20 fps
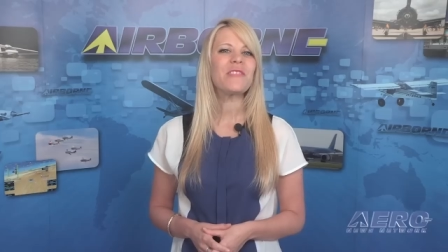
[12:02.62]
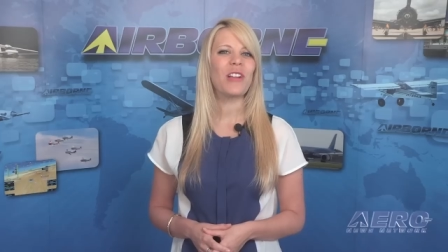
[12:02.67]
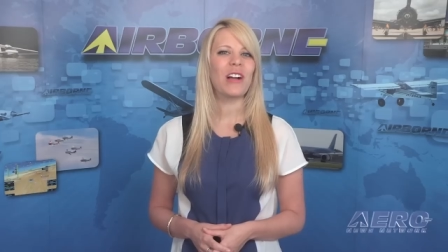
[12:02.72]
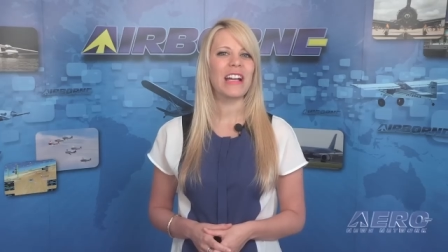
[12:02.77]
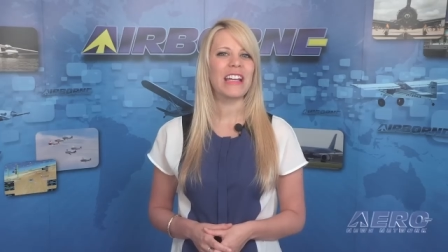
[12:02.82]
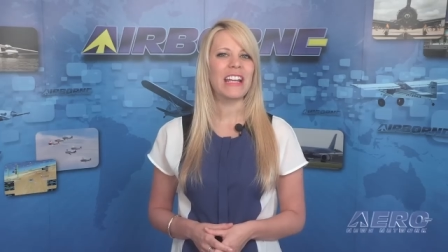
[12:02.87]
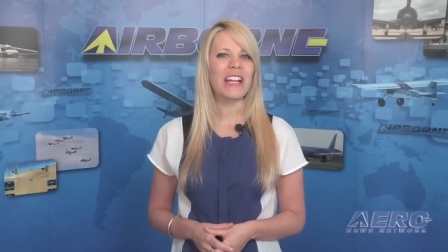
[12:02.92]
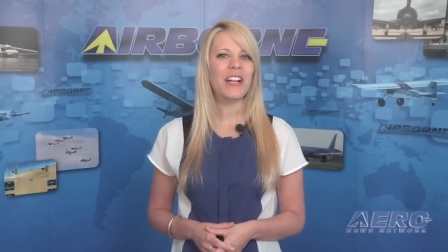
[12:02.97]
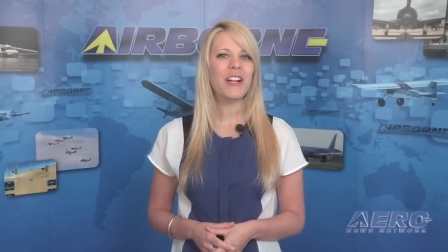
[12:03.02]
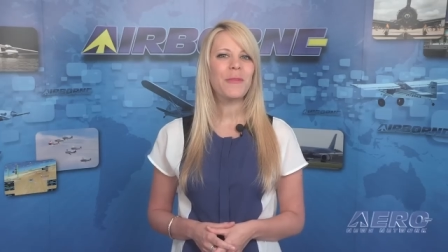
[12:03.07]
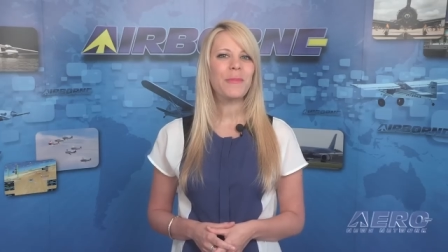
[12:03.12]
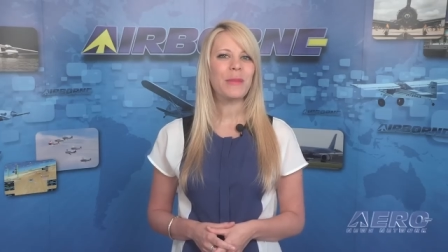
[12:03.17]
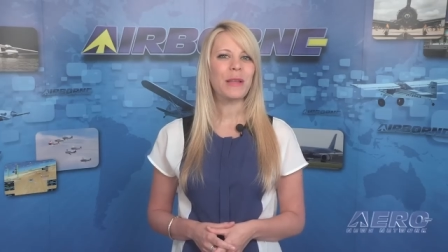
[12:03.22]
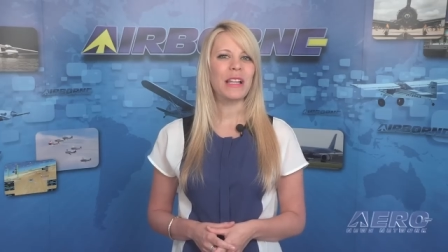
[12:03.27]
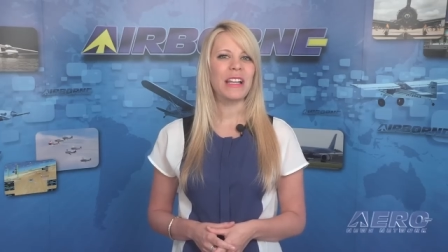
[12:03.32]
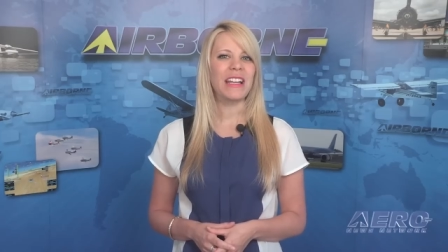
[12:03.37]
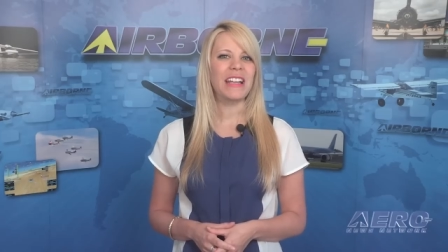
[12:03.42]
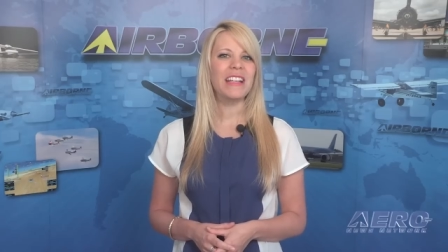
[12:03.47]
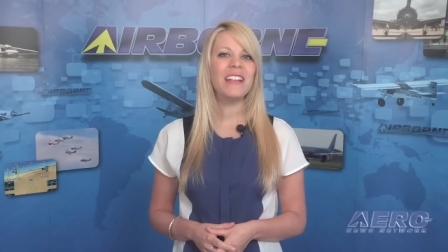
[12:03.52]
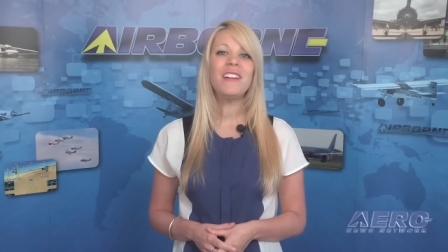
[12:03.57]
fly an
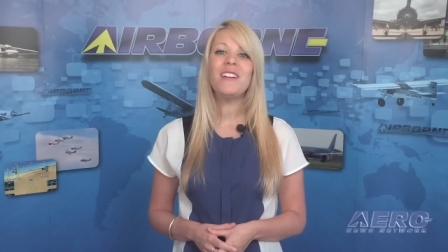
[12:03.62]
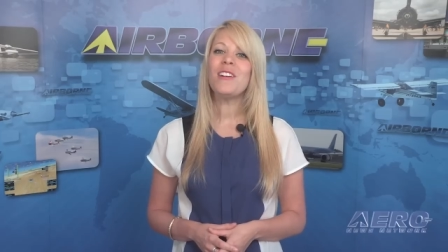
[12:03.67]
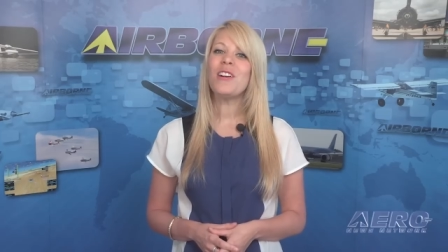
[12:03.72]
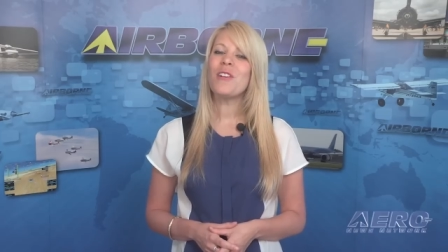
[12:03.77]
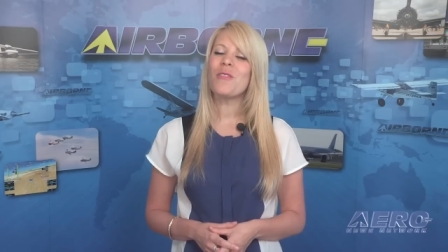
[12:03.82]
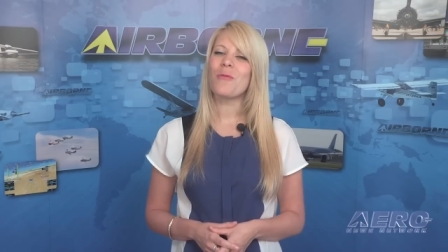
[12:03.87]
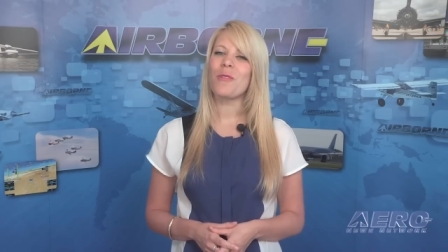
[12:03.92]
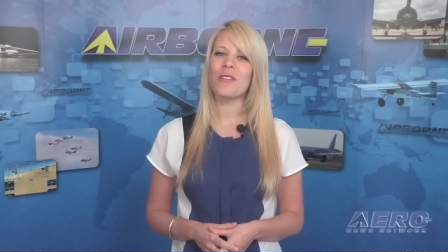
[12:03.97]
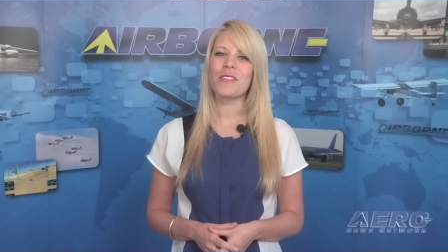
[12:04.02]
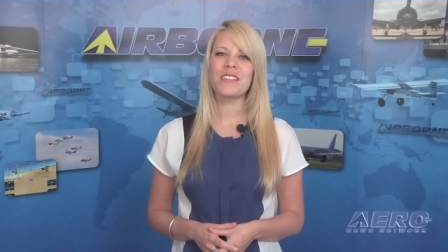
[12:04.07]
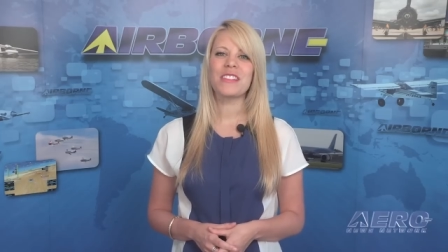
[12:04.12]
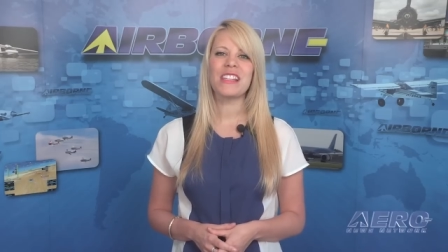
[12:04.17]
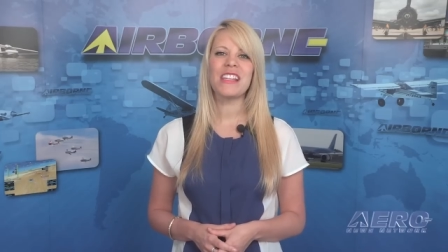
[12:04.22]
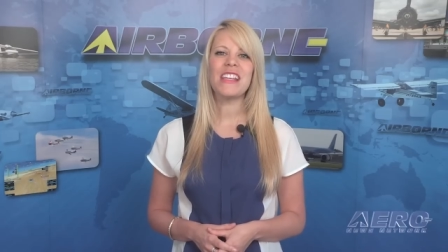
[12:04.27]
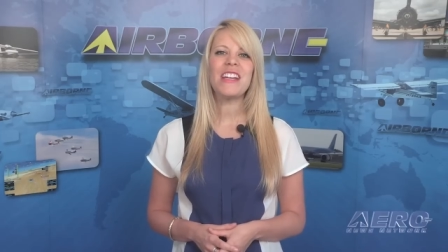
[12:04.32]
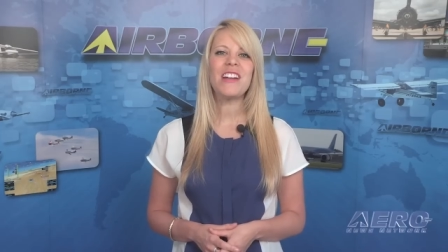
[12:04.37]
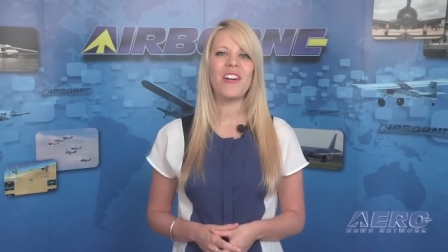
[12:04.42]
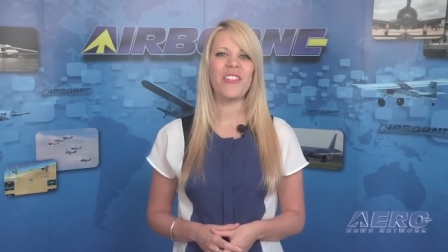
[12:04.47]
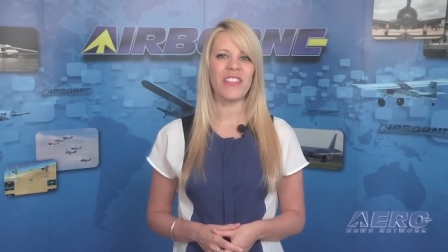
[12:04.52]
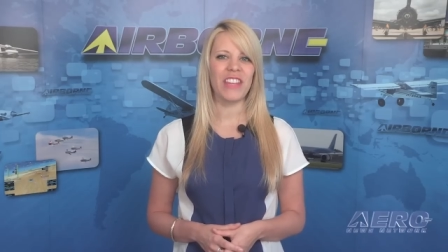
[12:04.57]
airplane while
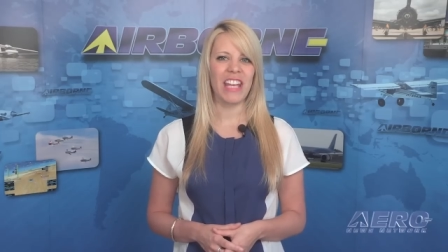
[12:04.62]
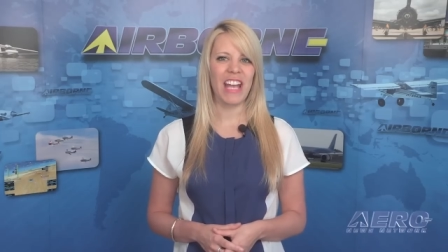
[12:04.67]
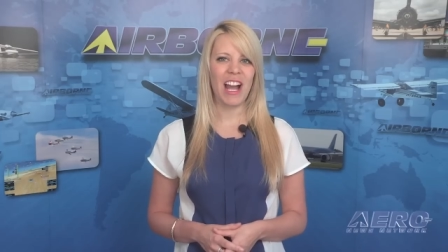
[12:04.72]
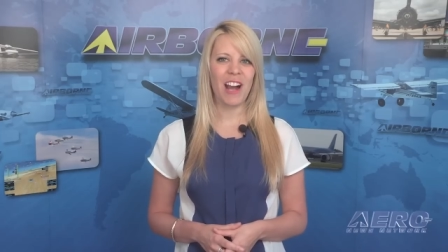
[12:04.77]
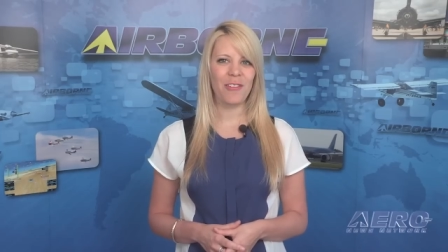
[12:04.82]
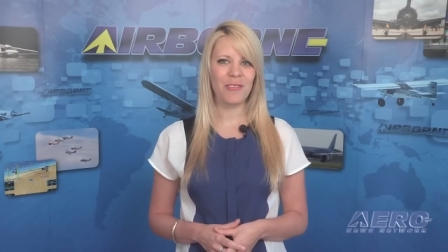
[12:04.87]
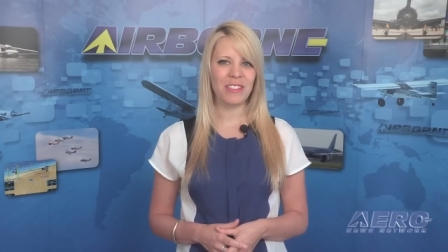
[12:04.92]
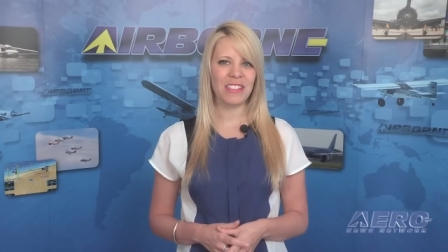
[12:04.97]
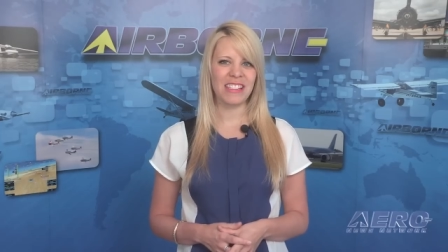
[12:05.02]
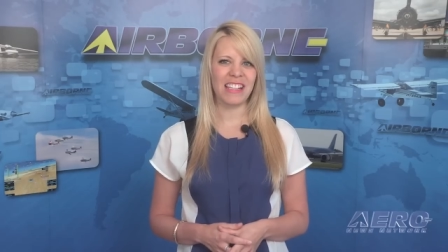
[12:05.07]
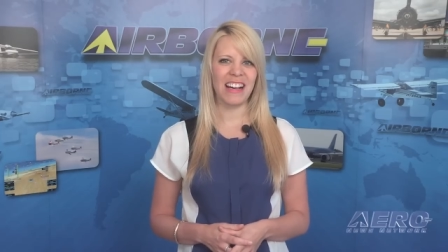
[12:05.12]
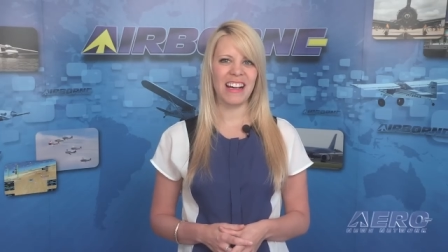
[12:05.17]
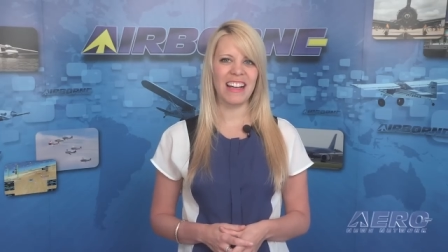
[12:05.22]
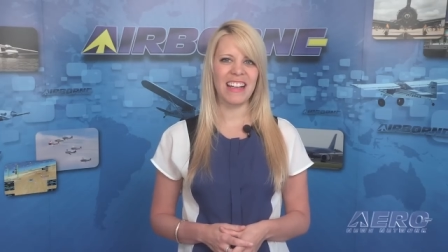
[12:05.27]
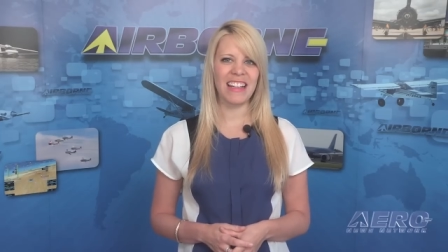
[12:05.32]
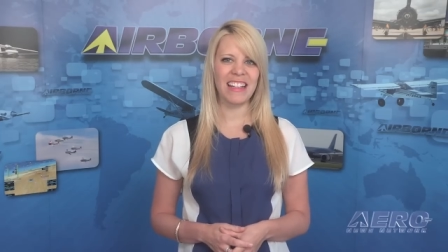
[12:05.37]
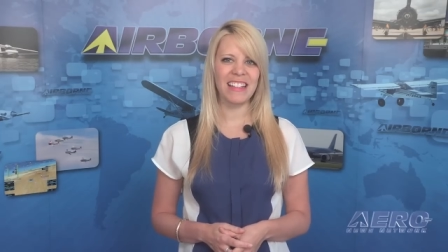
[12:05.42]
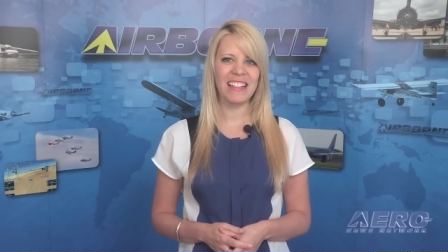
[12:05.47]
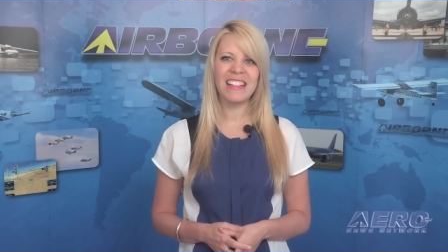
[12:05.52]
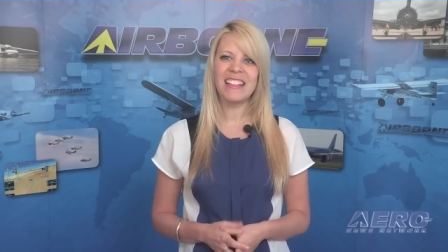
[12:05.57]
sitting on the
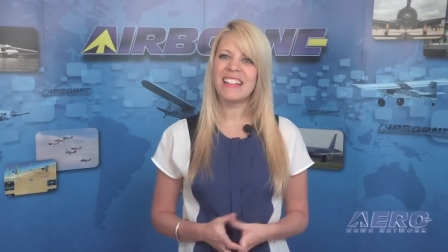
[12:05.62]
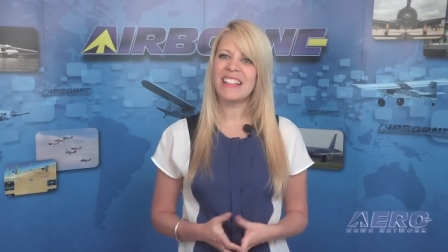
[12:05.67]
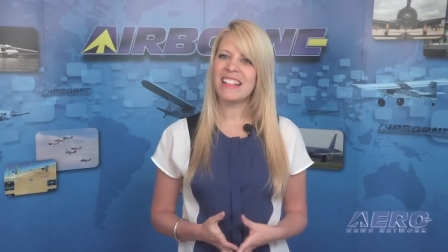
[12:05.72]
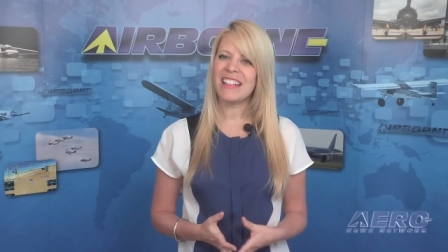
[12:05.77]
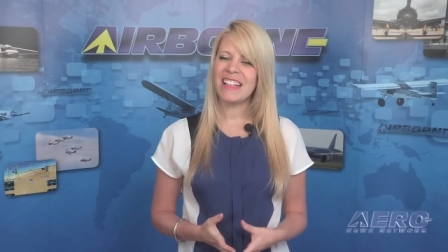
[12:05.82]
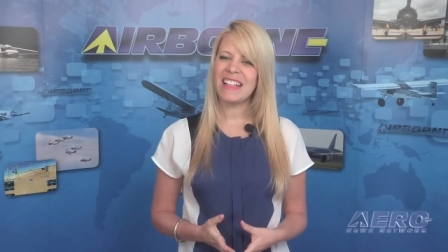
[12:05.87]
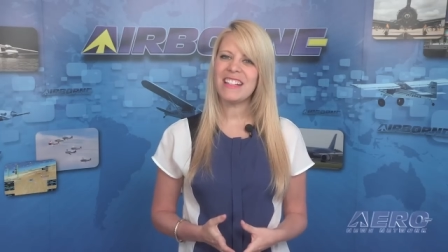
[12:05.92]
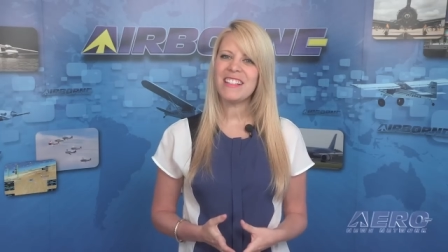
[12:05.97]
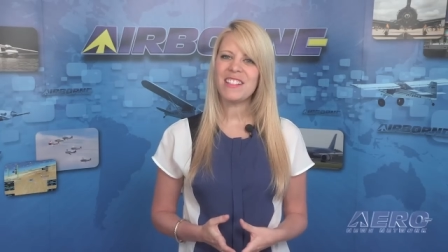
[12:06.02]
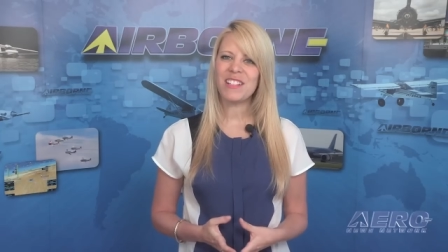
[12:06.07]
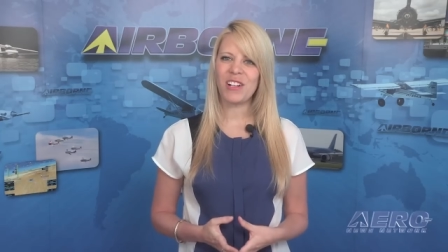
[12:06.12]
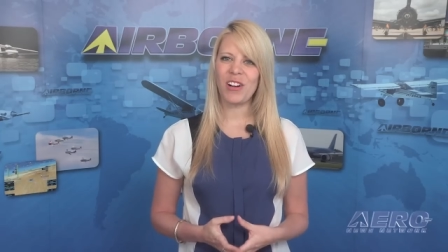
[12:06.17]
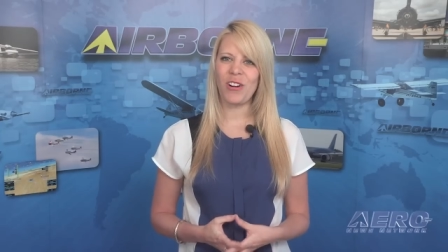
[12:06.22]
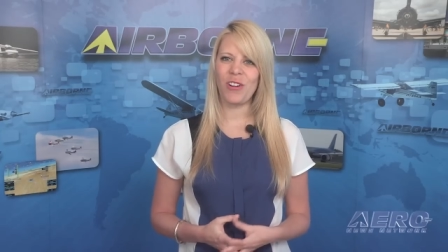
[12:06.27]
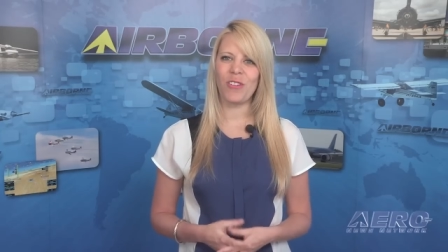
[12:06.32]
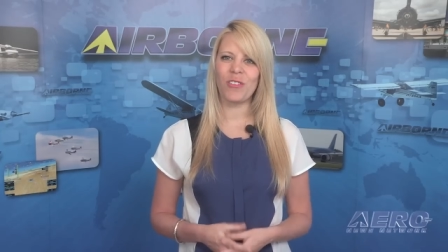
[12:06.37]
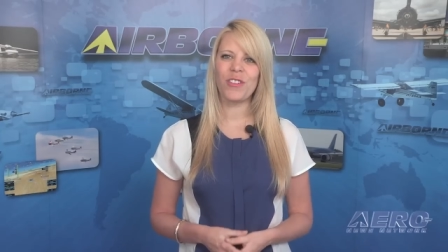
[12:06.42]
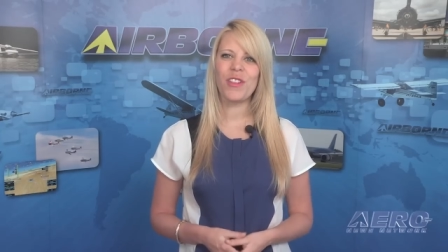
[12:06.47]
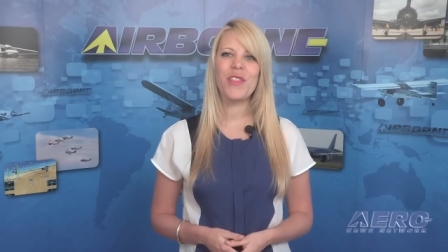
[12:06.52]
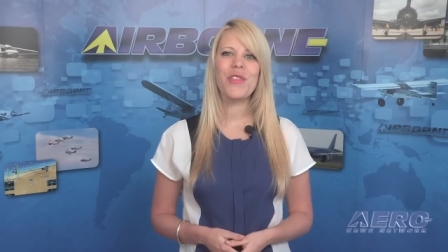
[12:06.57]
outside. It's
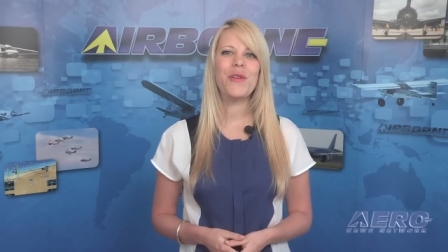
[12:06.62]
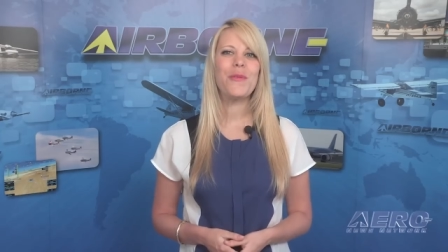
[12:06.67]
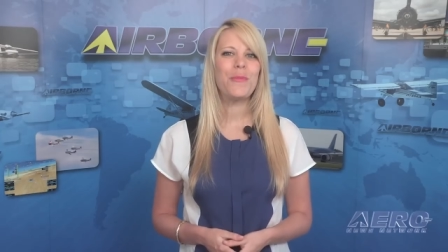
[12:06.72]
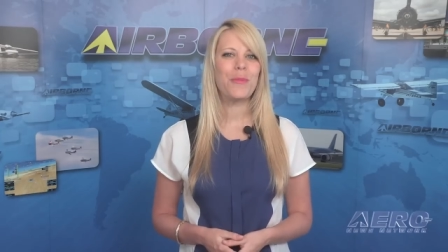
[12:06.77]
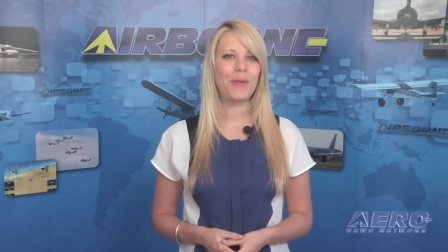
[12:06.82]
called the